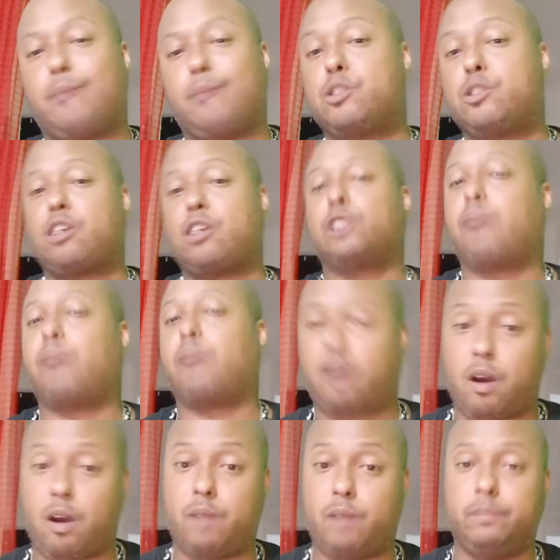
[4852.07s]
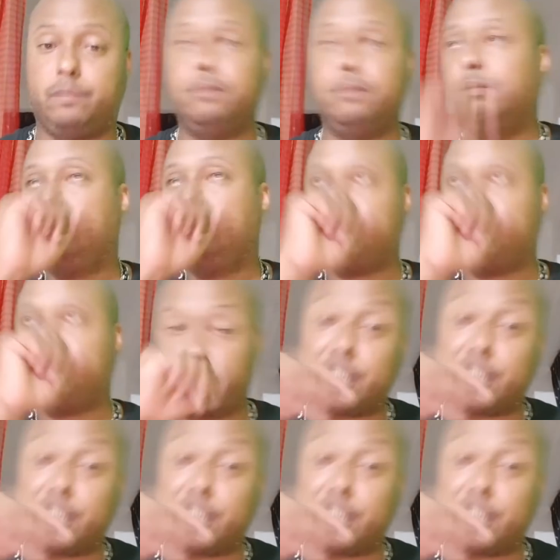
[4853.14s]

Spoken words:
You searched my car, put a